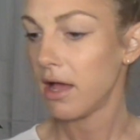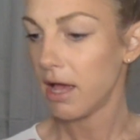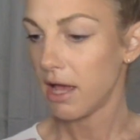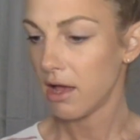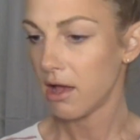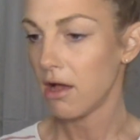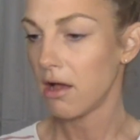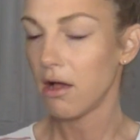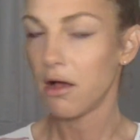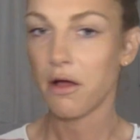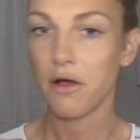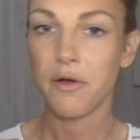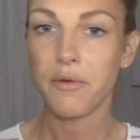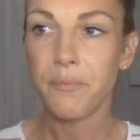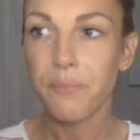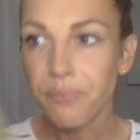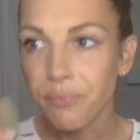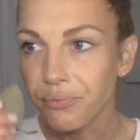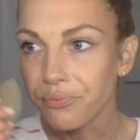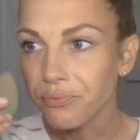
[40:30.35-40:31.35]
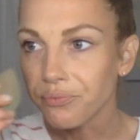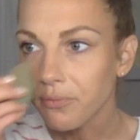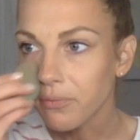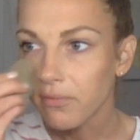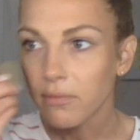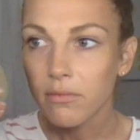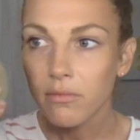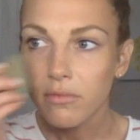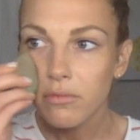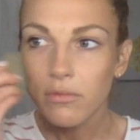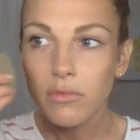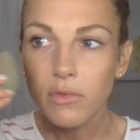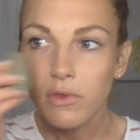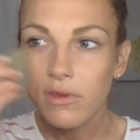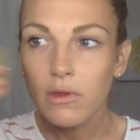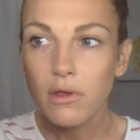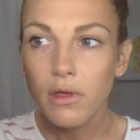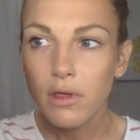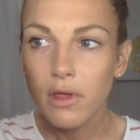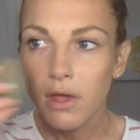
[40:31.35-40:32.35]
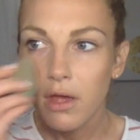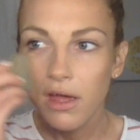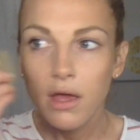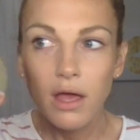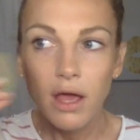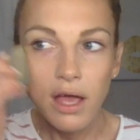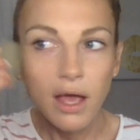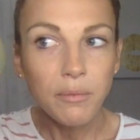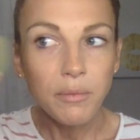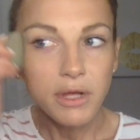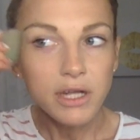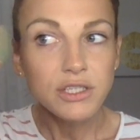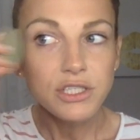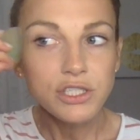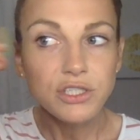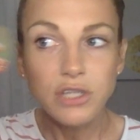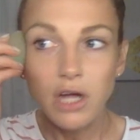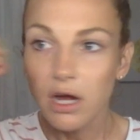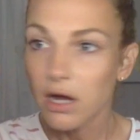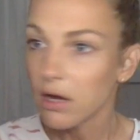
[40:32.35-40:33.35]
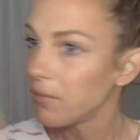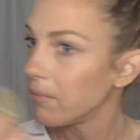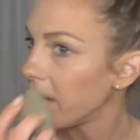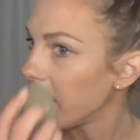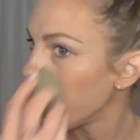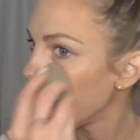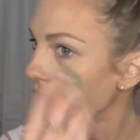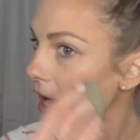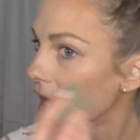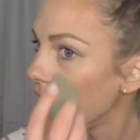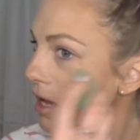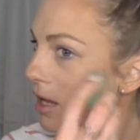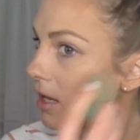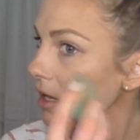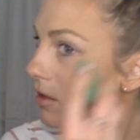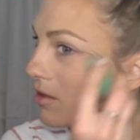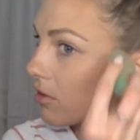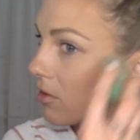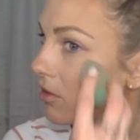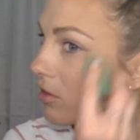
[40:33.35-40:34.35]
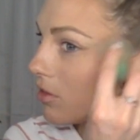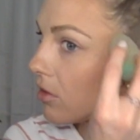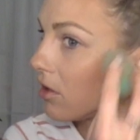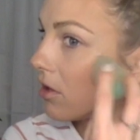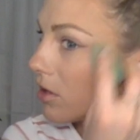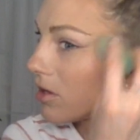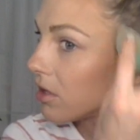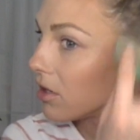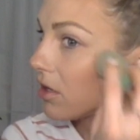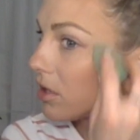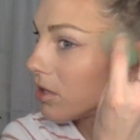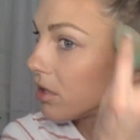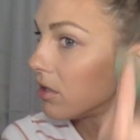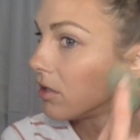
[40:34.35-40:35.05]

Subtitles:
I'm going to start my eye look.